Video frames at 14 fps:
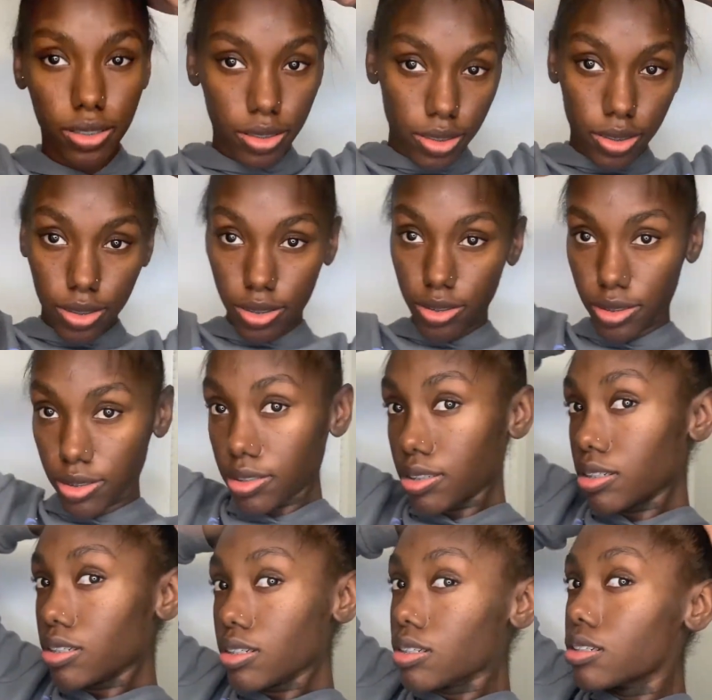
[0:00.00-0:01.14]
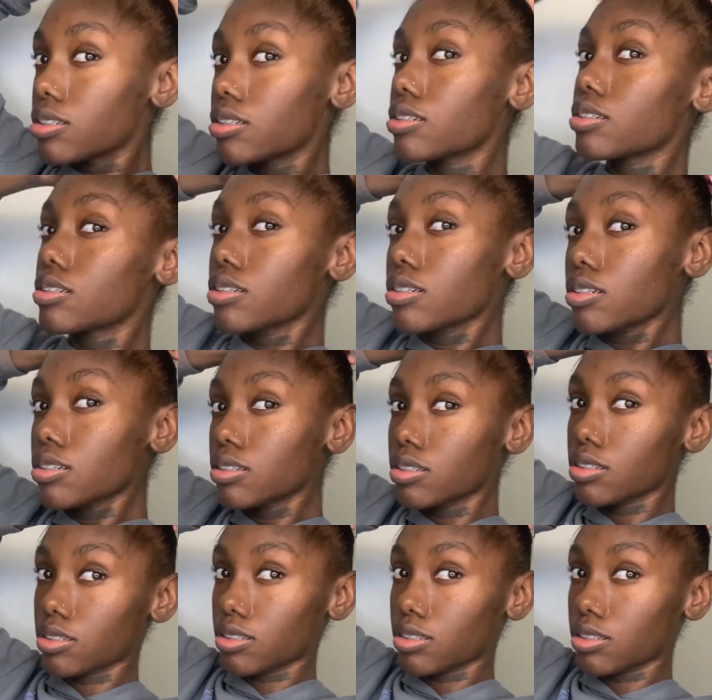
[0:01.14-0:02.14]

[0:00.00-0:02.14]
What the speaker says: baby hairs pulled out, you want to kind of